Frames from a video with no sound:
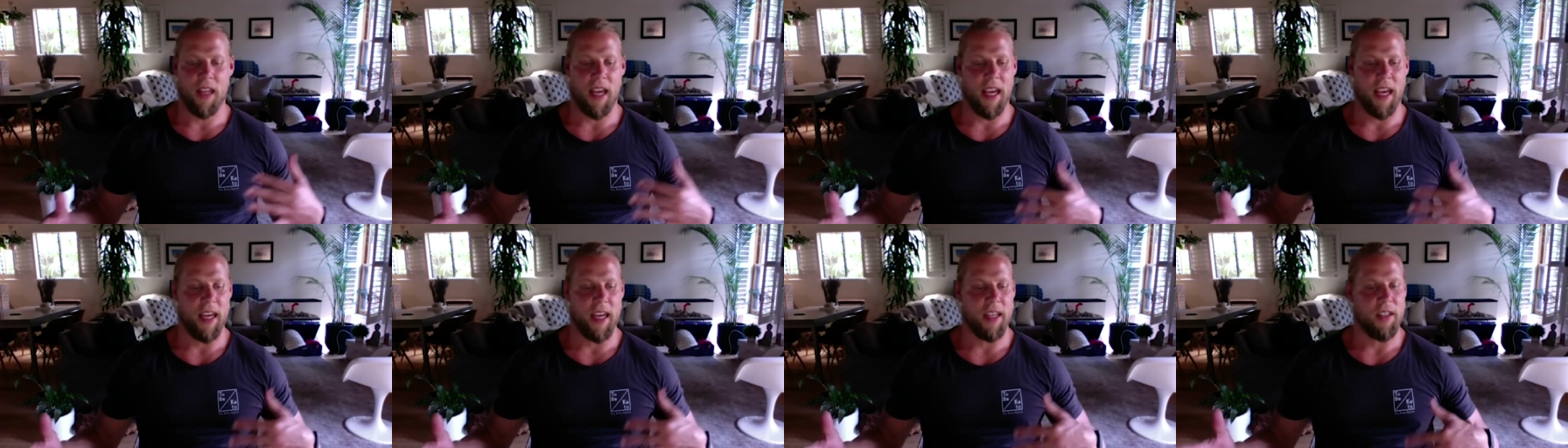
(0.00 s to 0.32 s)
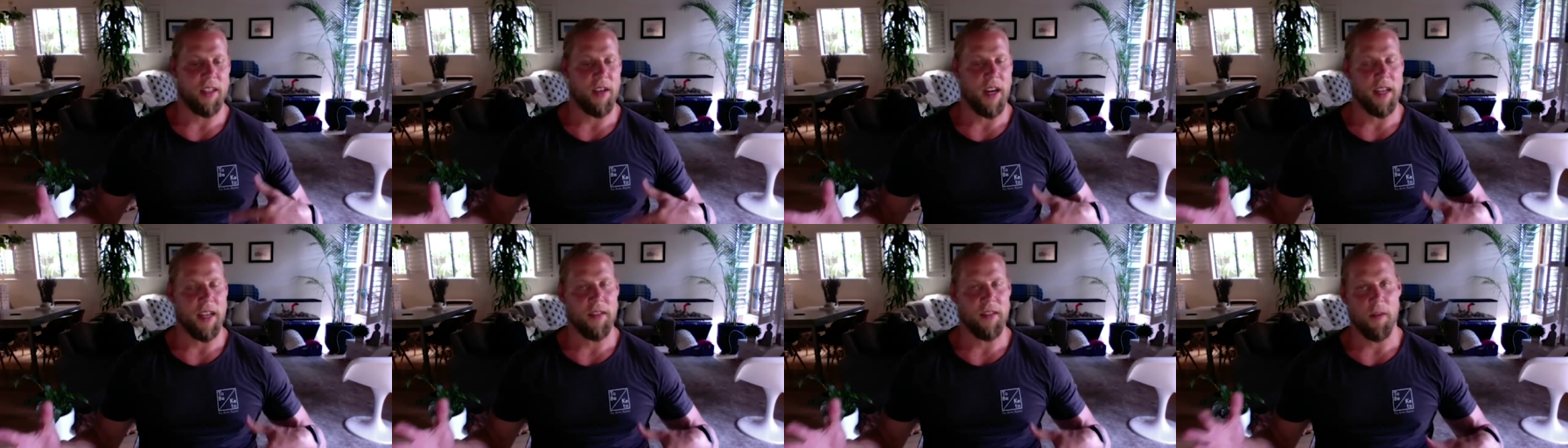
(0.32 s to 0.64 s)
like
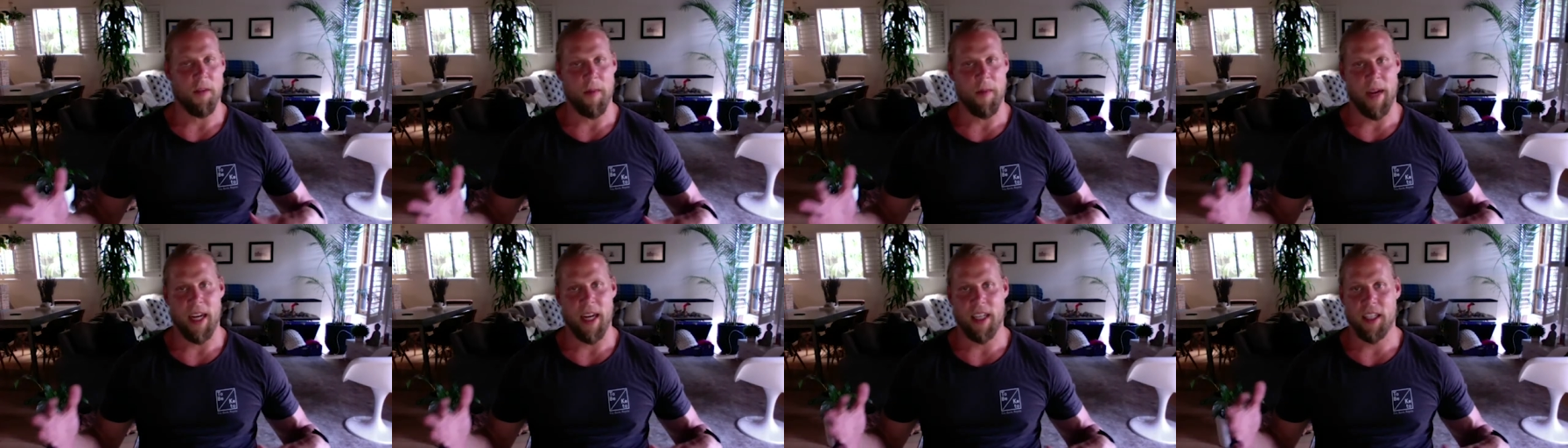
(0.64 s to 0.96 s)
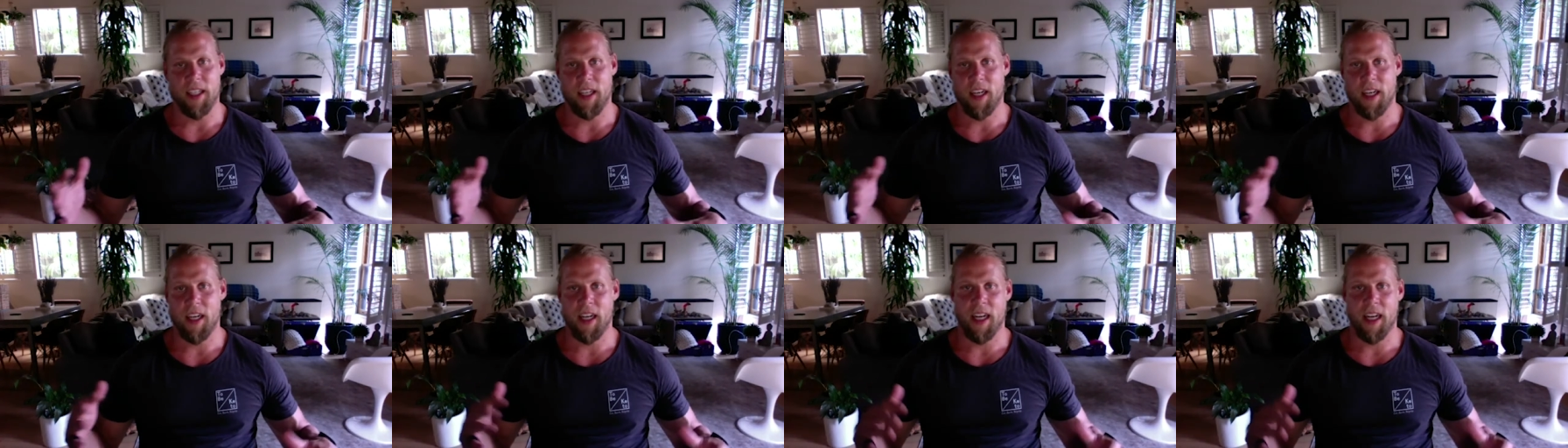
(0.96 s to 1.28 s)

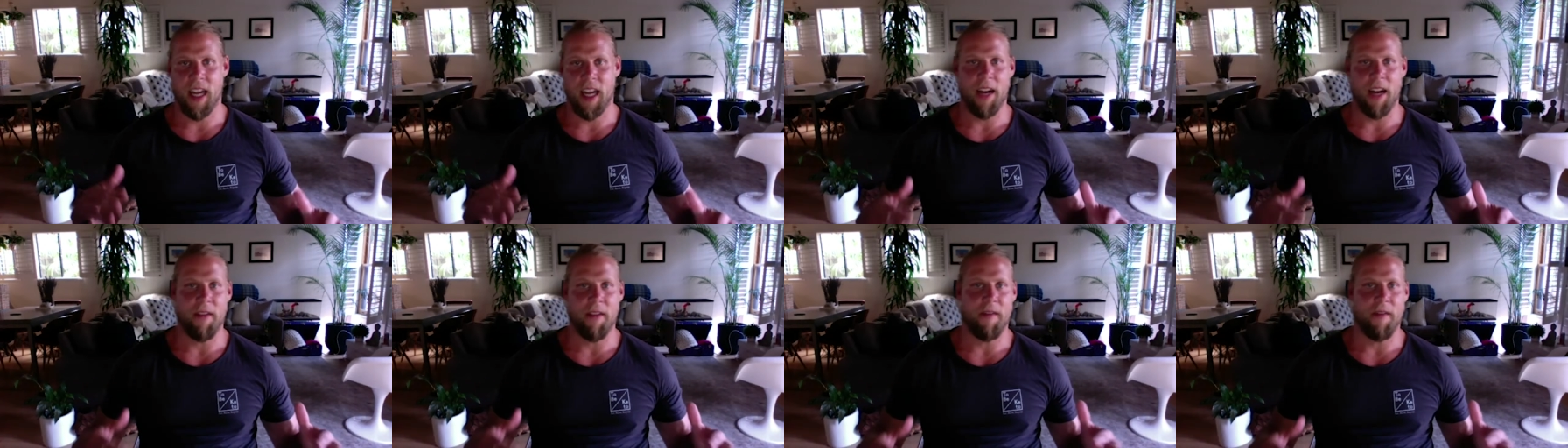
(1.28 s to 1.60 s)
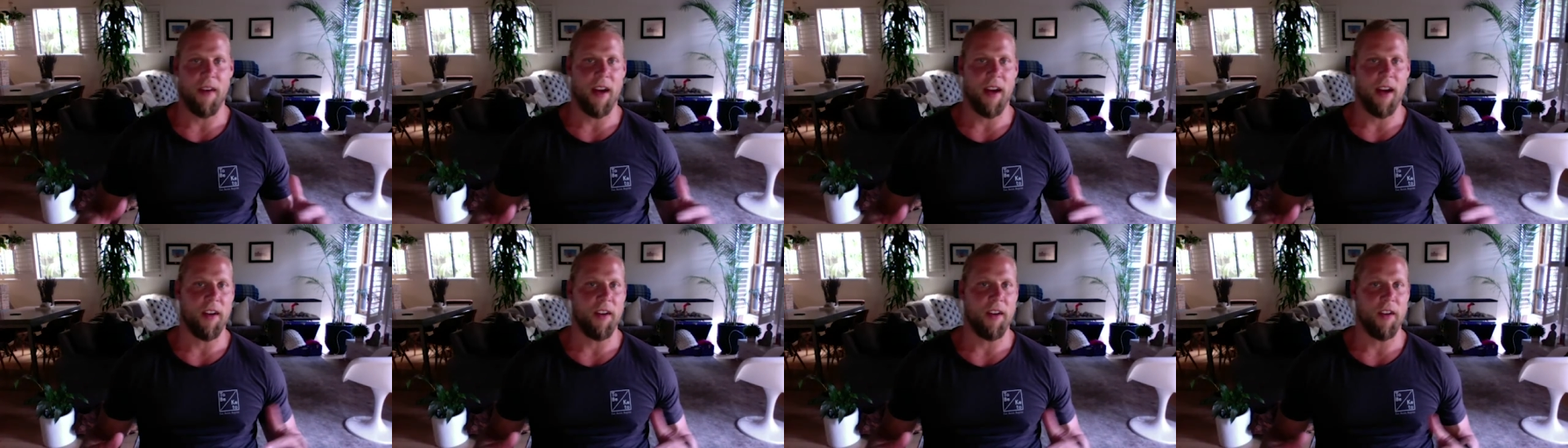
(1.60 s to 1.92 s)
transformation and kind of
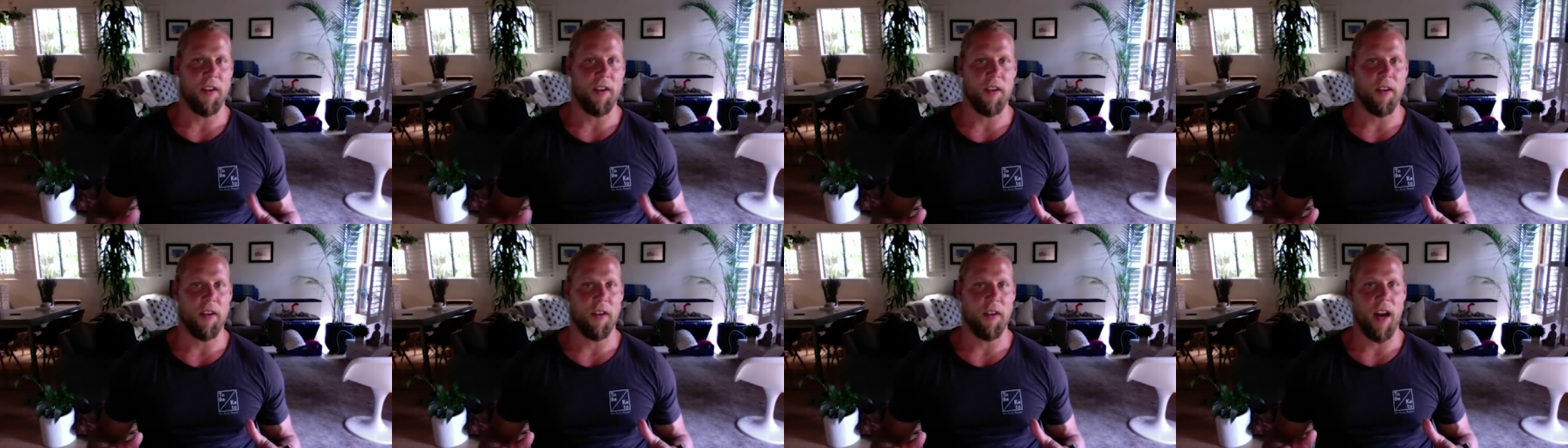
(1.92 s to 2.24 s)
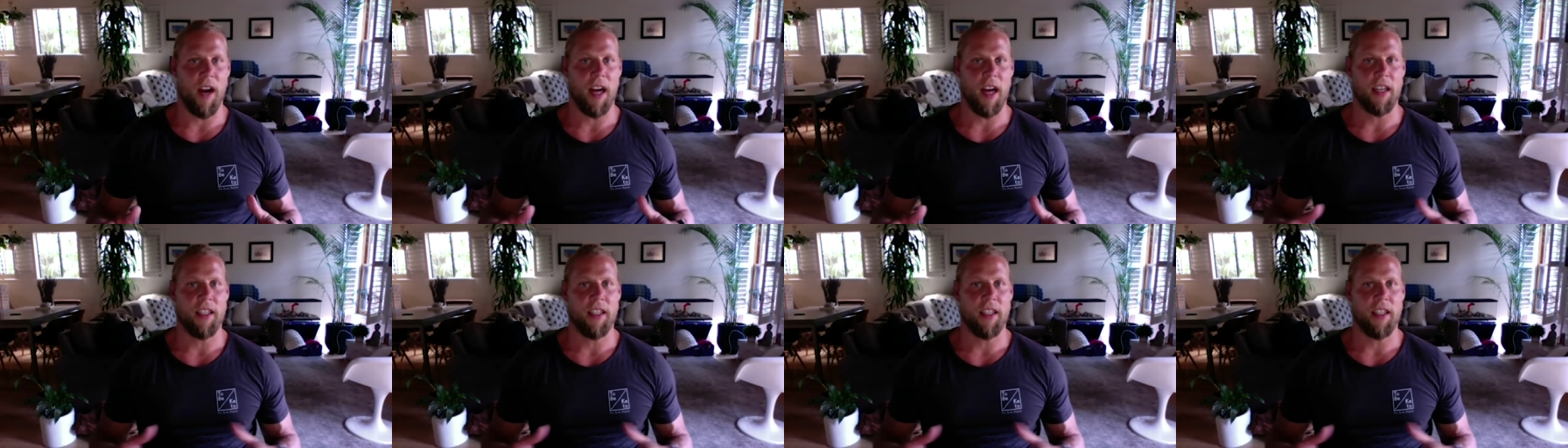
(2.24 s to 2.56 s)
found a new
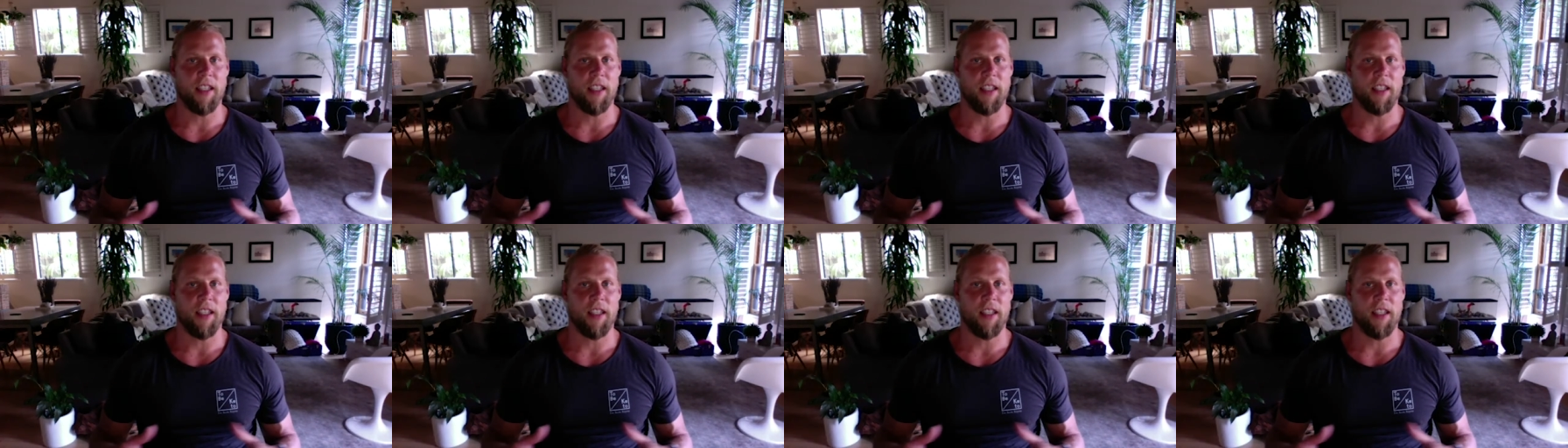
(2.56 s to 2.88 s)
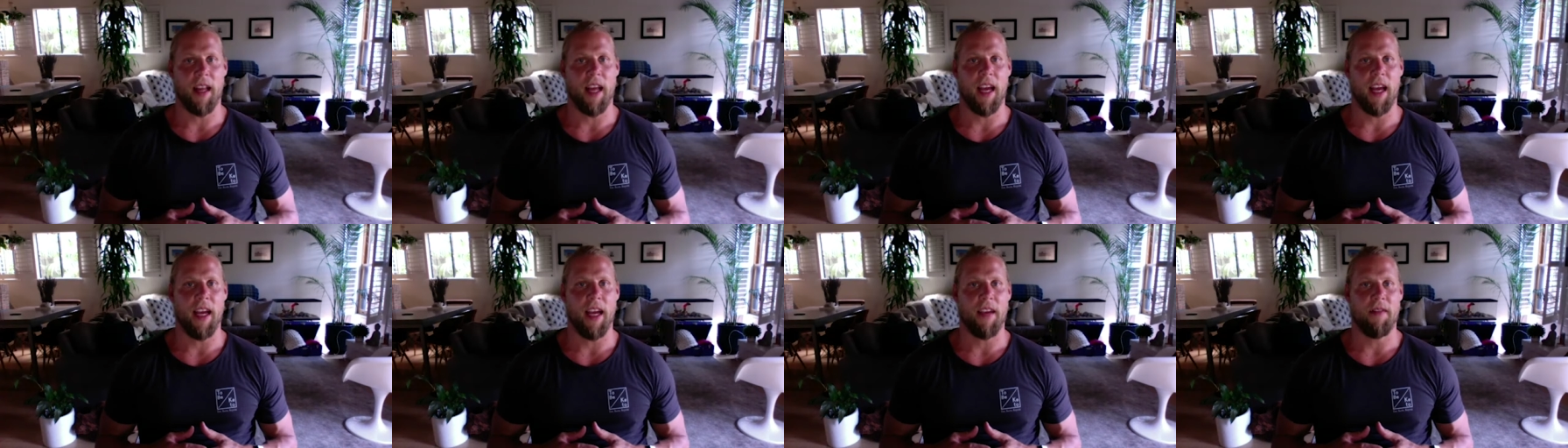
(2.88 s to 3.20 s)
direction in my
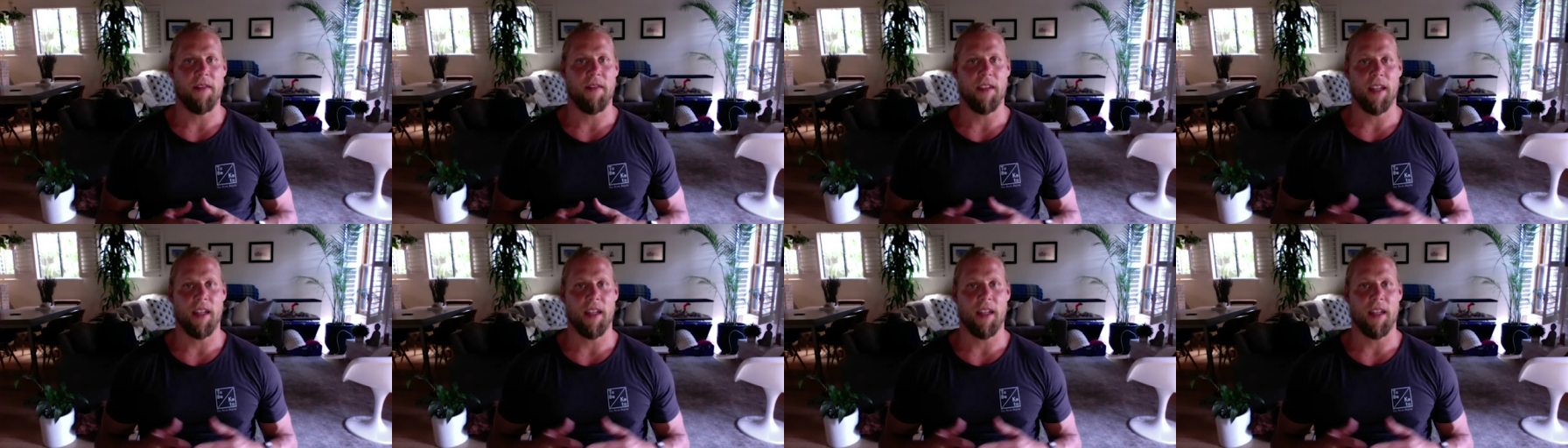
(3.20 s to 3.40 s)
life